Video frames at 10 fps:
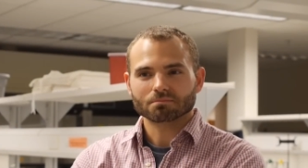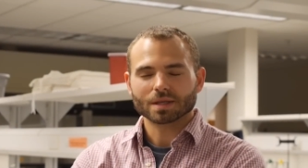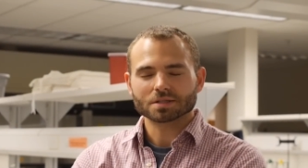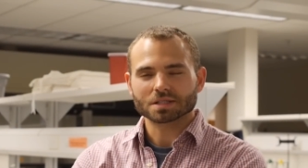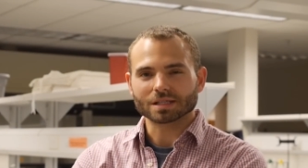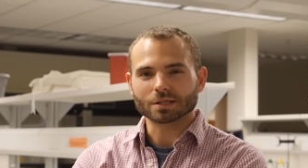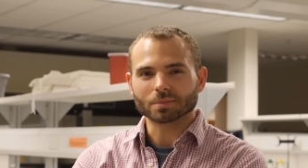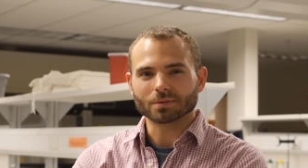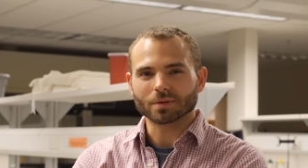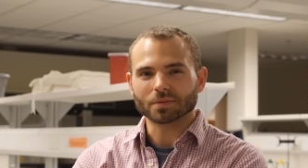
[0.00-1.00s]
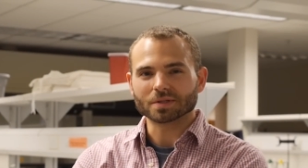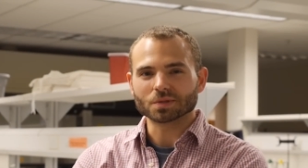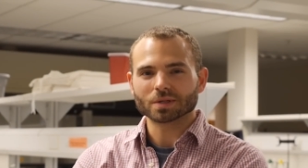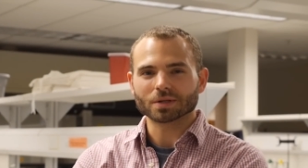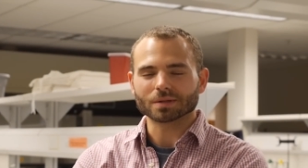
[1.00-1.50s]
That's just a little bit of what we
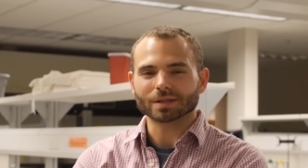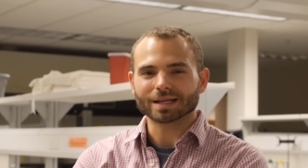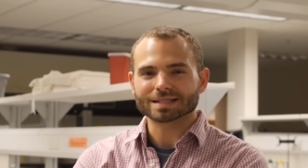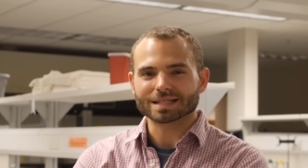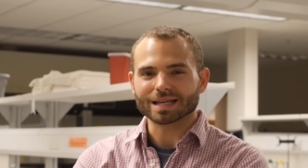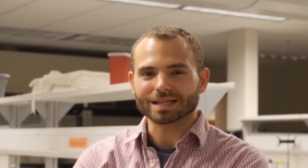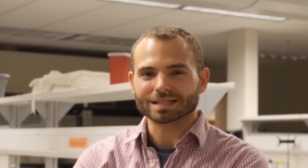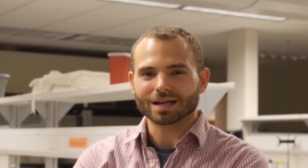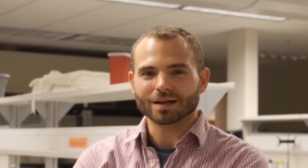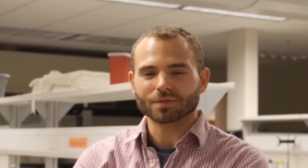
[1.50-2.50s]
do here at Lake State.